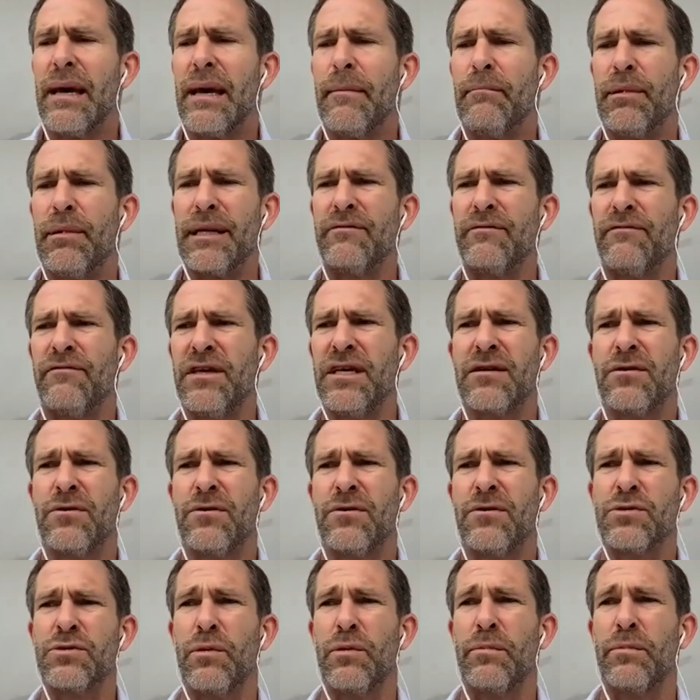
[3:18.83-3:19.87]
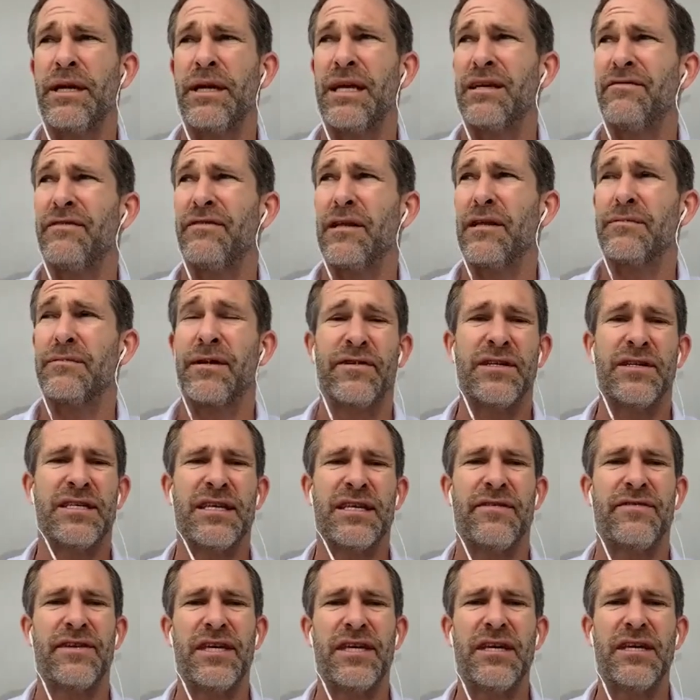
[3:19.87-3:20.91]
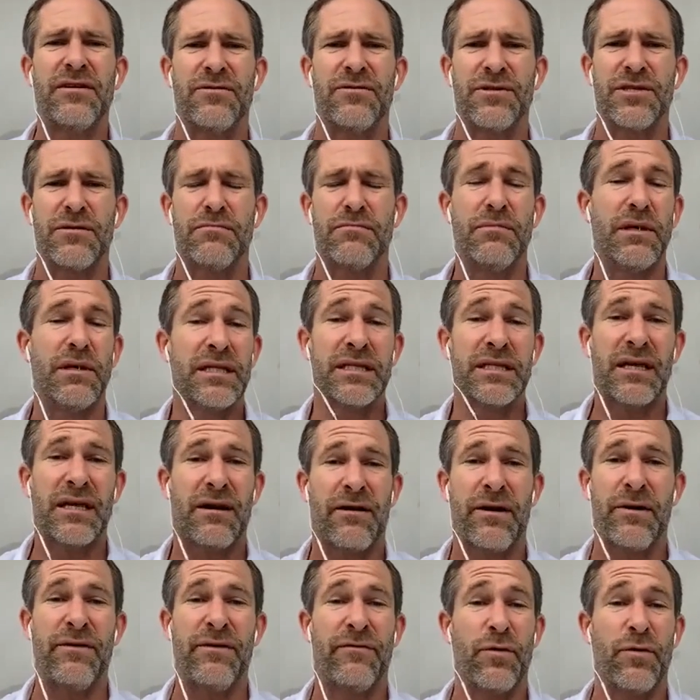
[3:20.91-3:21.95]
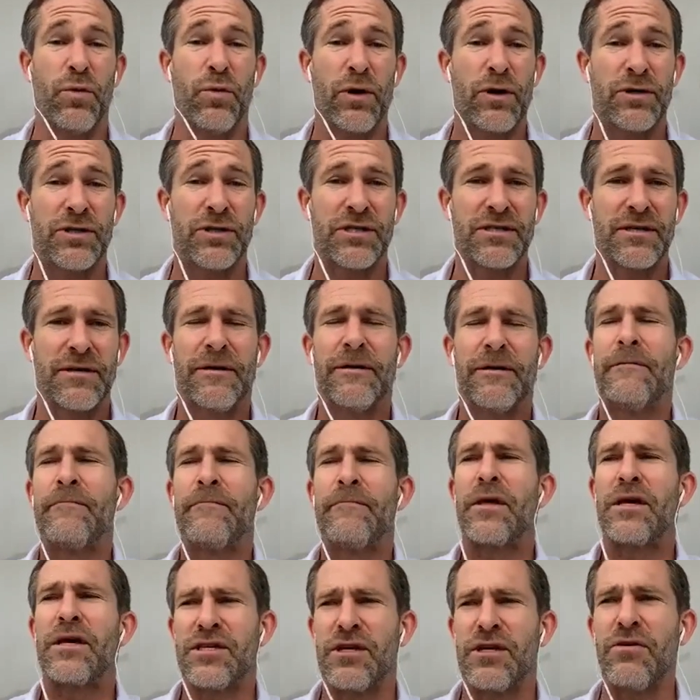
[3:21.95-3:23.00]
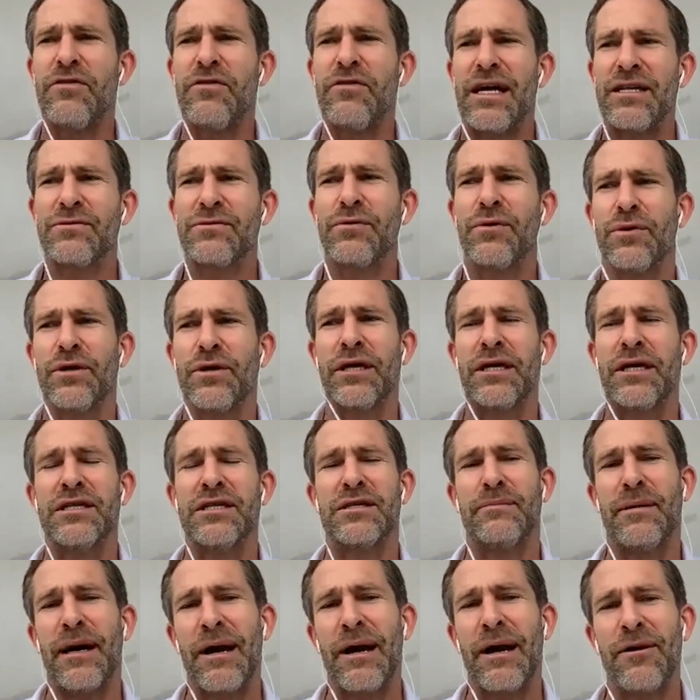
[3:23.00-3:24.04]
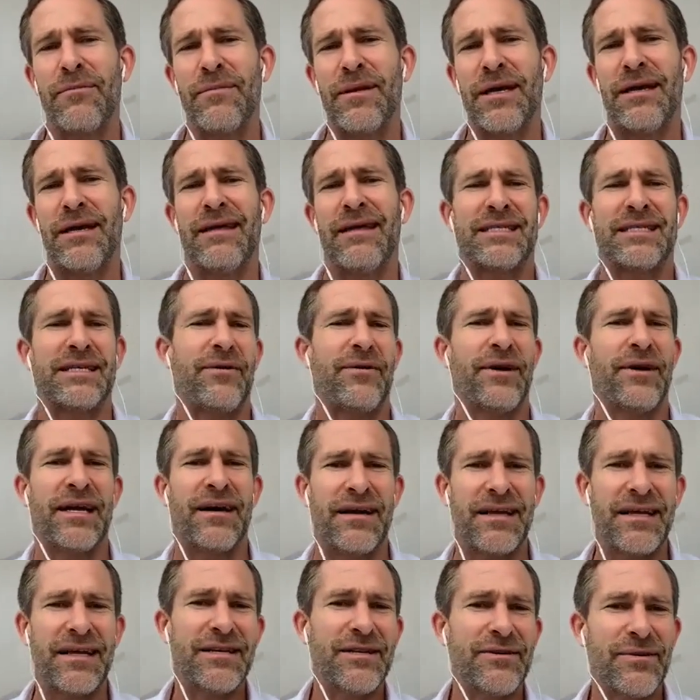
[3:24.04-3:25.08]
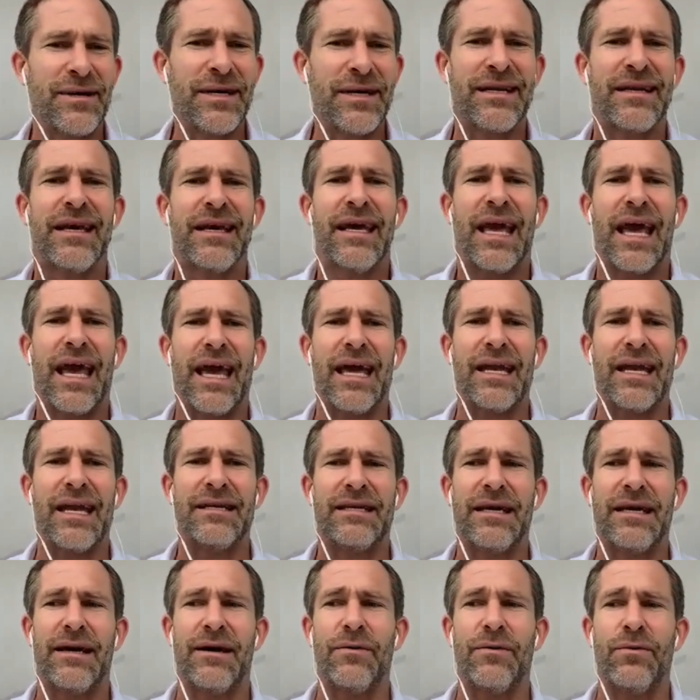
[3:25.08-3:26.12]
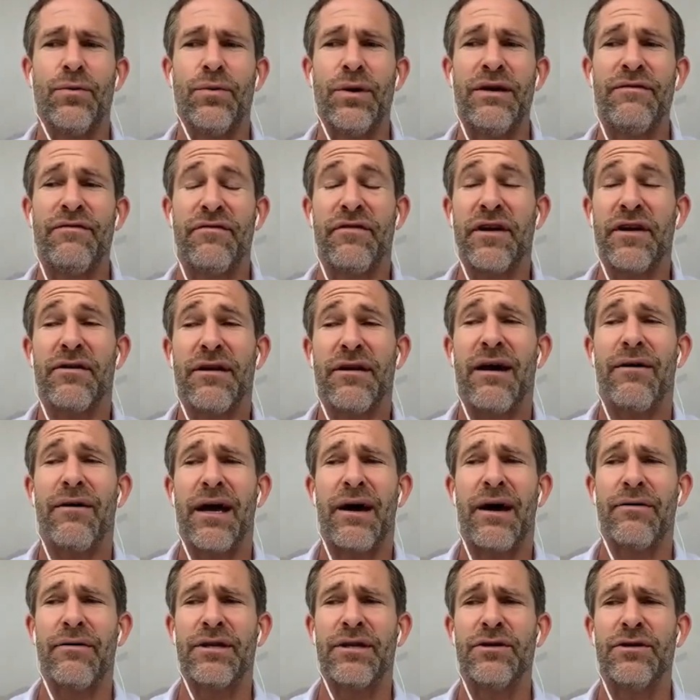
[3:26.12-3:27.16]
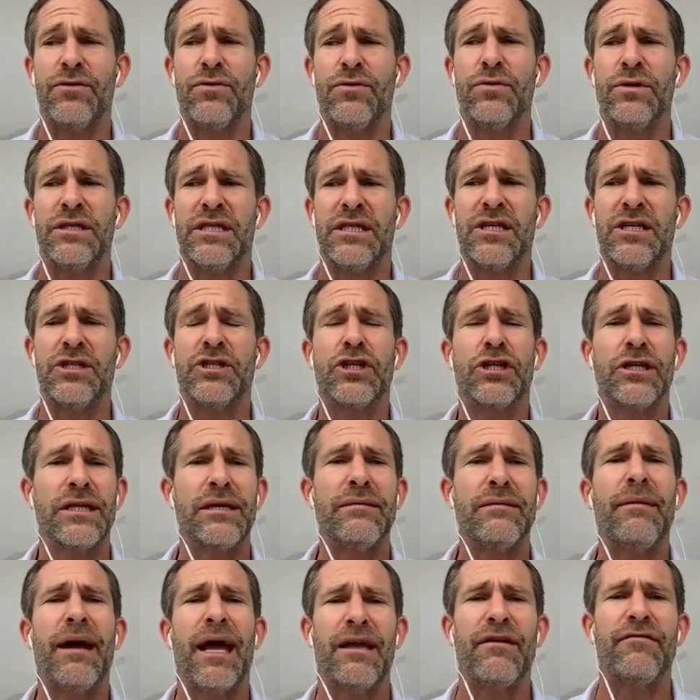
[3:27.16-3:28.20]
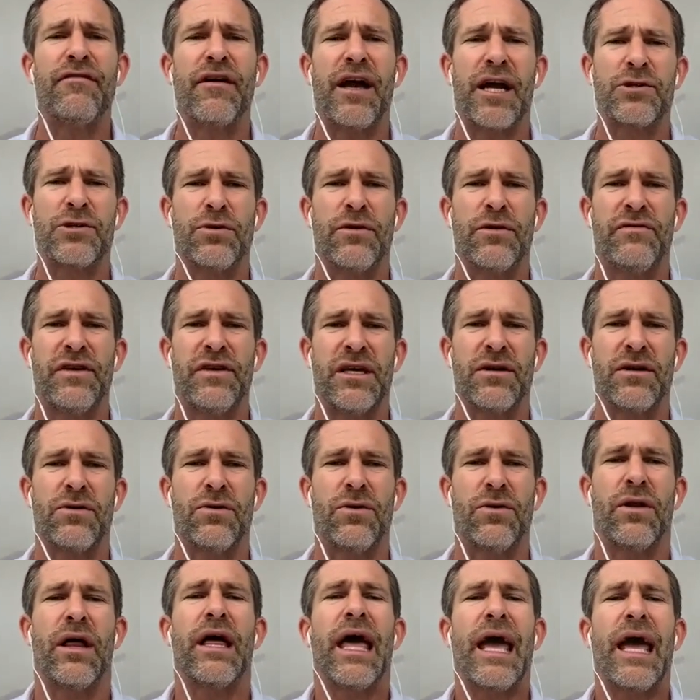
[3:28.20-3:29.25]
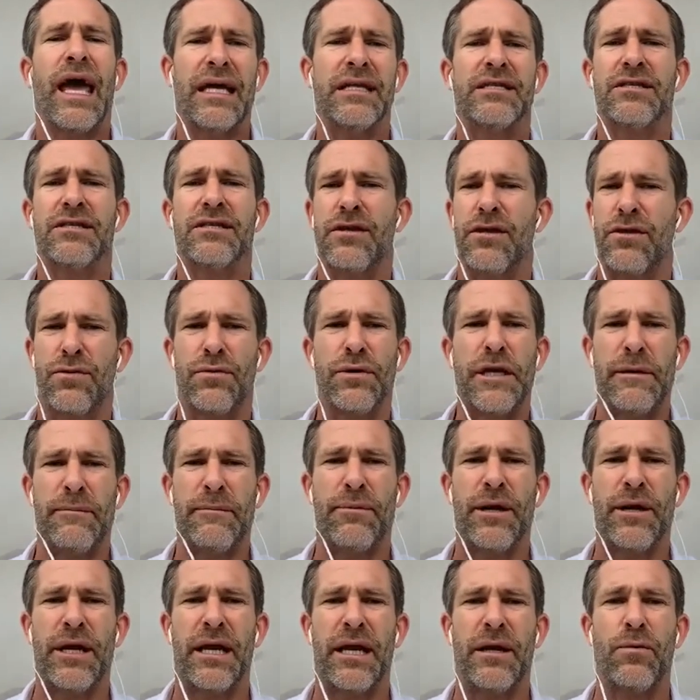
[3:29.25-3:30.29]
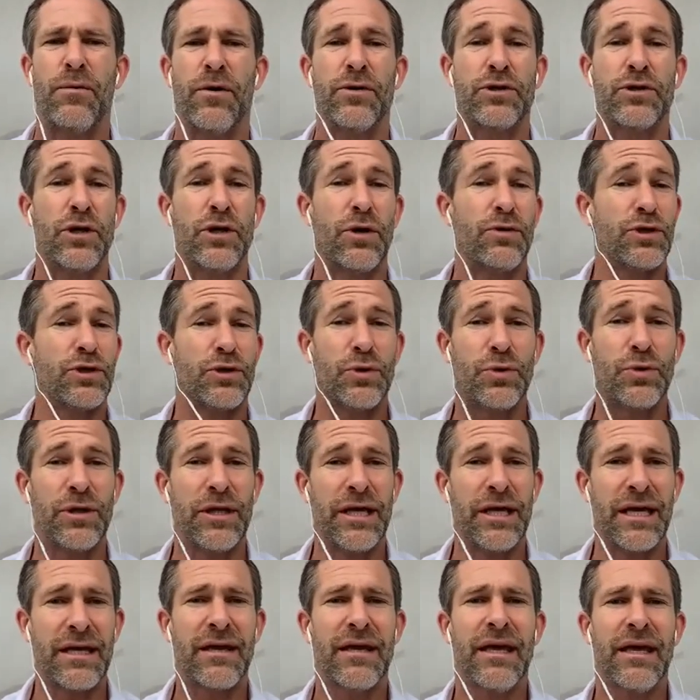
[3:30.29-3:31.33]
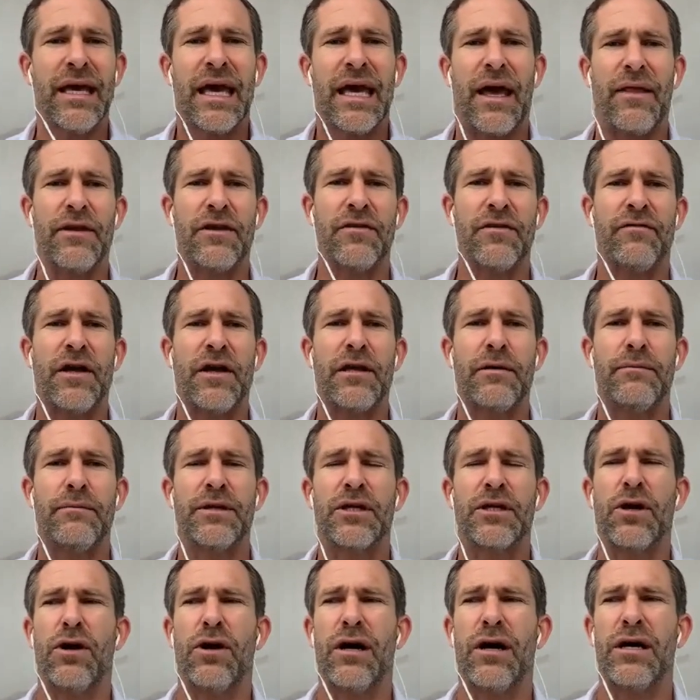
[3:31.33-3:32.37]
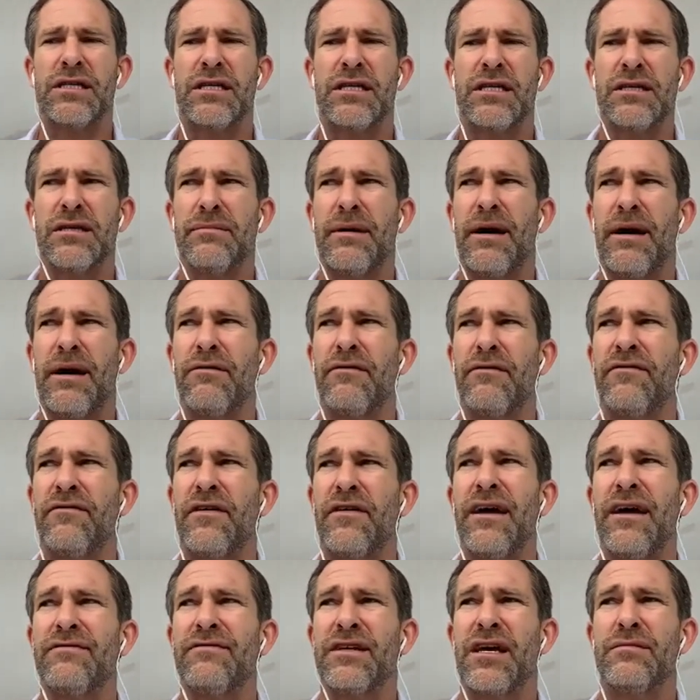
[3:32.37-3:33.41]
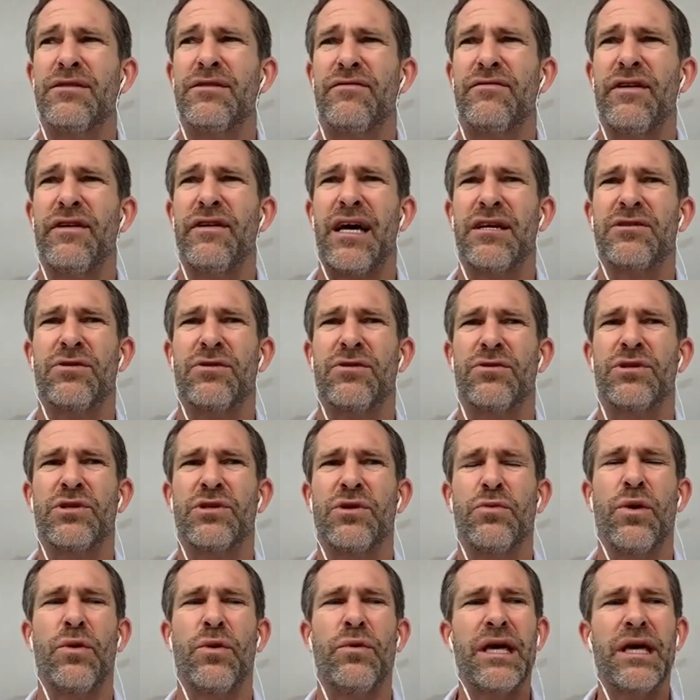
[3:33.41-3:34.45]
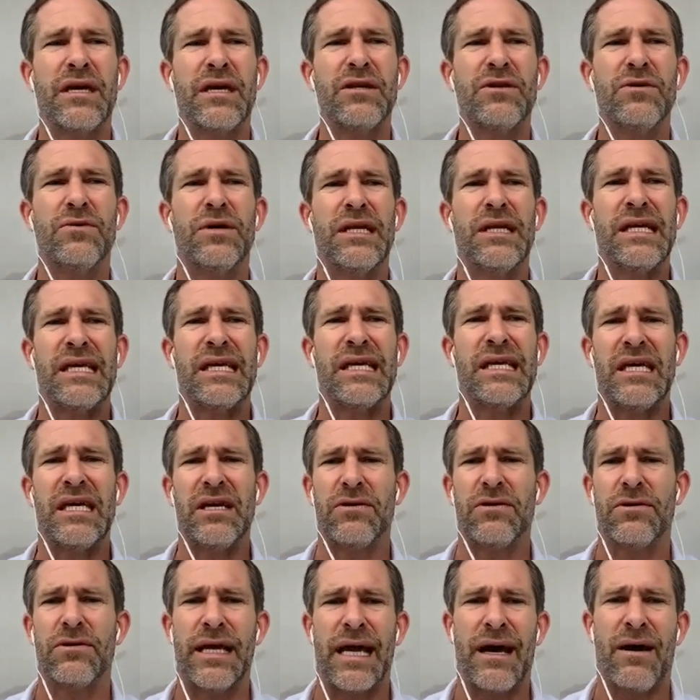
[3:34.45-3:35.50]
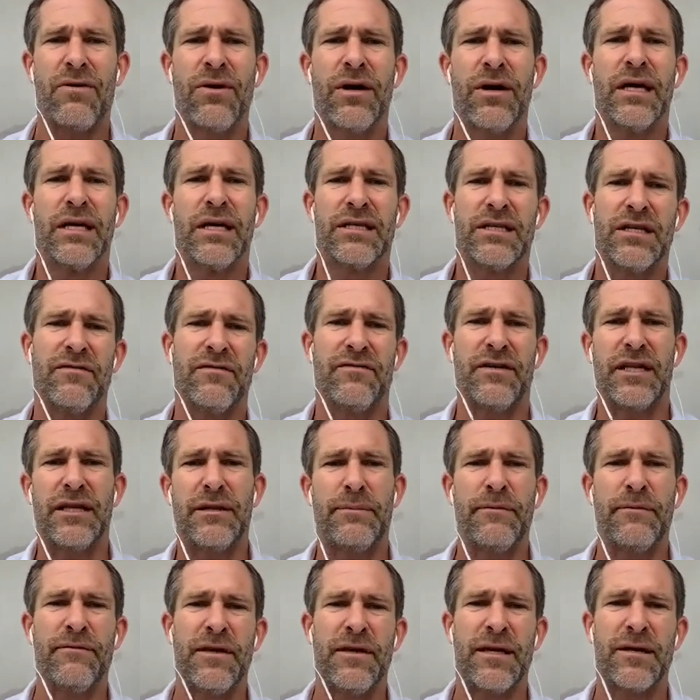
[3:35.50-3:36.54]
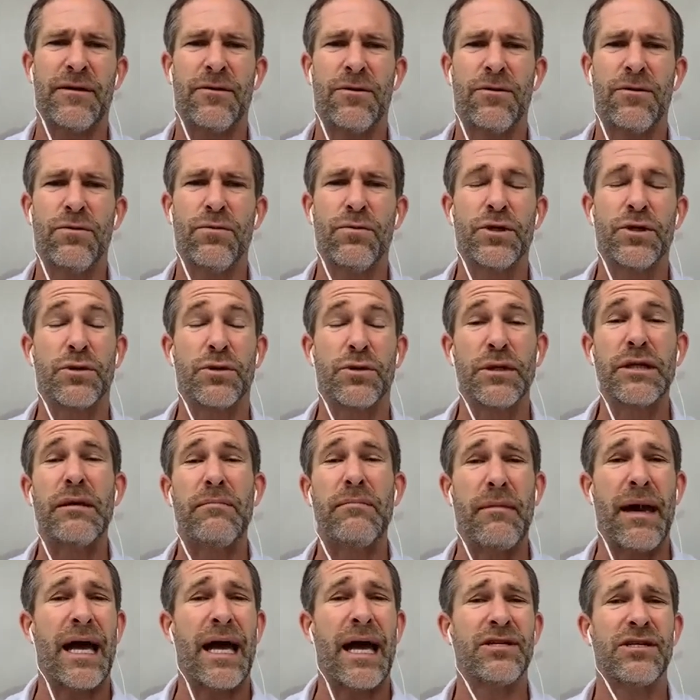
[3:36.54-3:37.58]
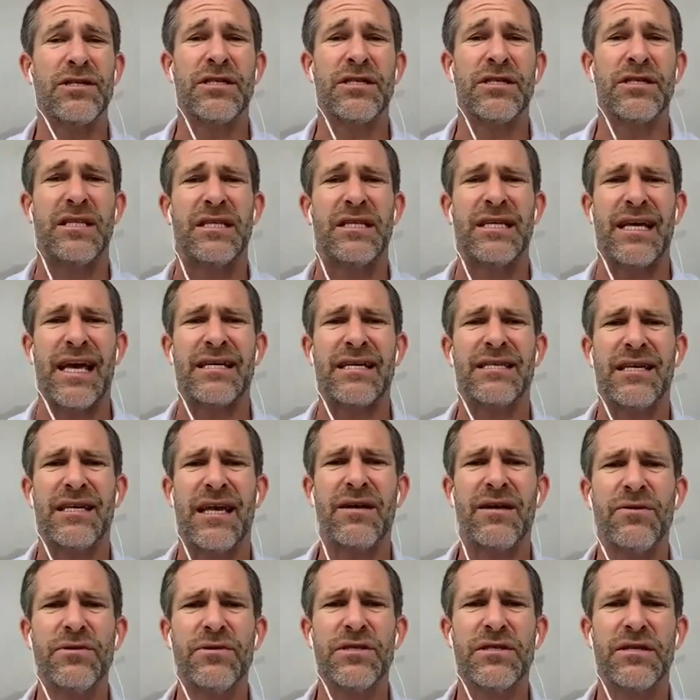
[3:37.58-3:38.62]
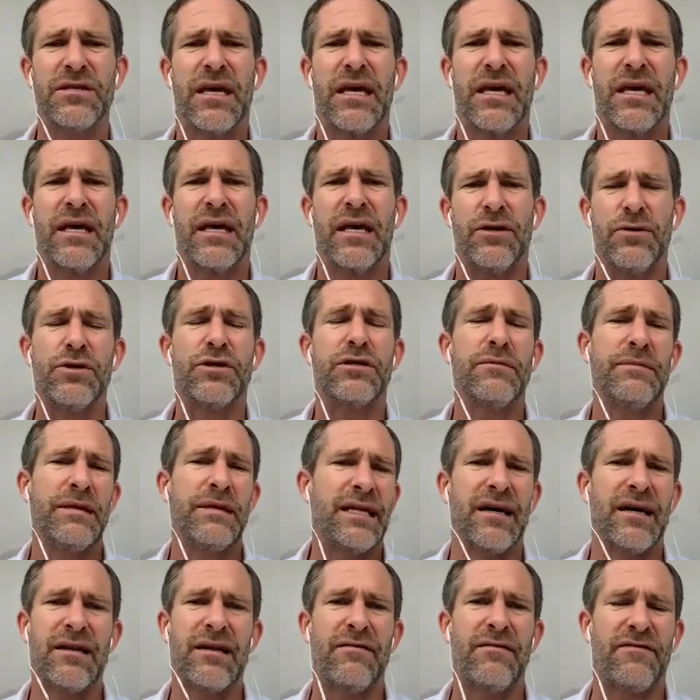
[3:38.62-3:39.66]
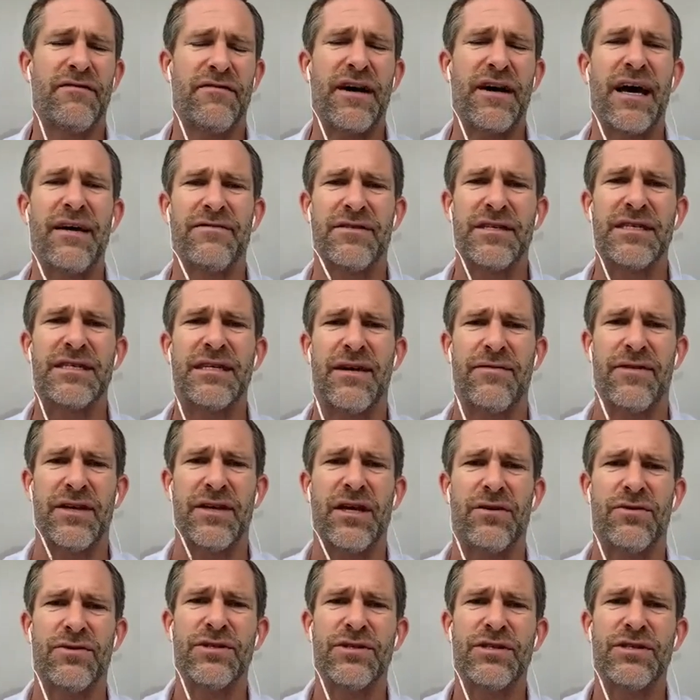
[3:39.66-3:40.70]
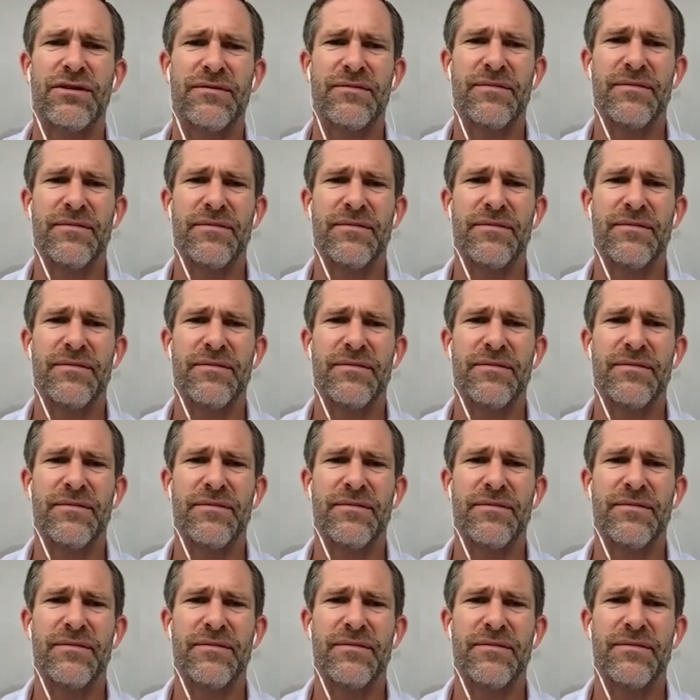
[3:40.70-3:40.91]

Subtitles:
But vehicles were being developed every 7 years, military even worse. So that's what really inspired me. That's how I got into it. And we figured out how to digitally manufacture a vehicle, hence the 3D printing, where there's no tooling and the development cost is about 5 times faster. So what we can do in a year now to develop a vehicle, which really matches the tech cycles, used to be done in 5 to 7 years.